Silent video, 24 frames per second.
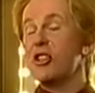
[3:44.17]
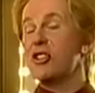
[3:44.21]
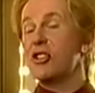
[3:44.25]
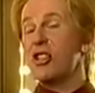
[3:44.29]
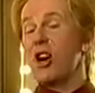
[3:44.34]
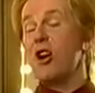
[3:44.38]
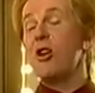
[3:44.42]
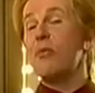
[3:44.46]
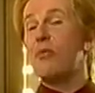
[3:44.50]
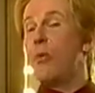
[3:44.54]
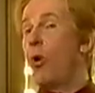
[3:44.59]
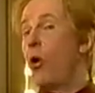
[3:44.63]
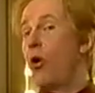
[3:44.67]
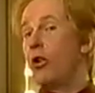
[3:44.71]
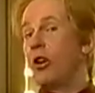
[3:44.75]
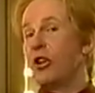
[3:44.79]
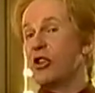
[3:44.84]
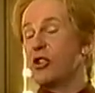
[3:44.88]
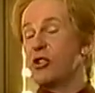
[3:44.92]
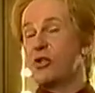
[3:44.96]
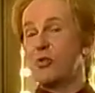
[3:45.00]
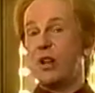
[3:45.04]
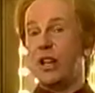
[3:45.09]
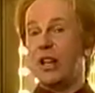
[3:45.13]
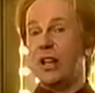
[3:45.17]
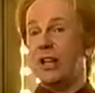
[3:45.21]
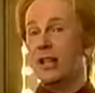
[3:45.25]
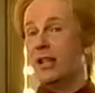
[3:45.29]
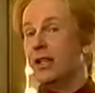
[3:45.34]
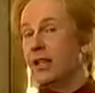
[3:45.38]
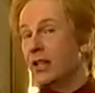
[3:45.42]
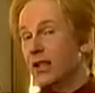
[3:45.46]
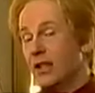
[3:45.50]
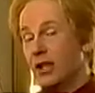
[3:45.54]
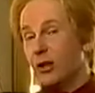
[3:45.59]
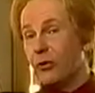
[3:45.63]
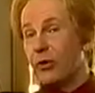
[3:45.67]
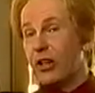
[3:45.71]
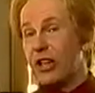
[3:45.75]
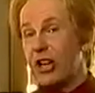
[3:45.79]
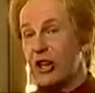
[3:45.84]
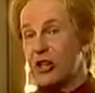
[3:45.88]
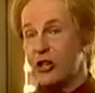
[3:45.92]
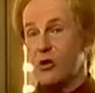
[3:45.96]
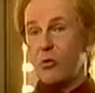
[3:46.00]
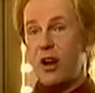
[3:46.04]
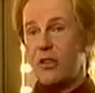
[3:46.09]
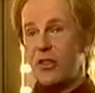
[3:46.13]
so important, just really
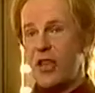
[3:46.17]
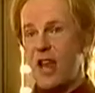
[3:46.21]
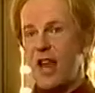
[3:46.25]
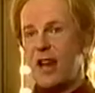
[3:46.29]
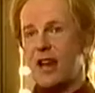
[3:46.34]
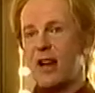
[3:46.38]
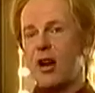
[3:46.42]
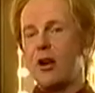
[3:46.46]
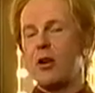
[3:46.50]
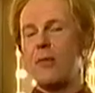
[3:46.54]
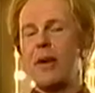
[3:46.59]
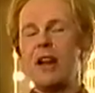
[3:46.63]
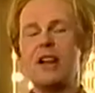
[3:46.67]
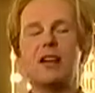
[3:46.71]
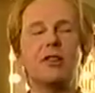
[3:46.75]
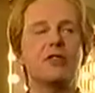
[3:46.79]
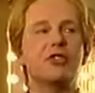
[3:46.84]
gets you right there, you know what I mean?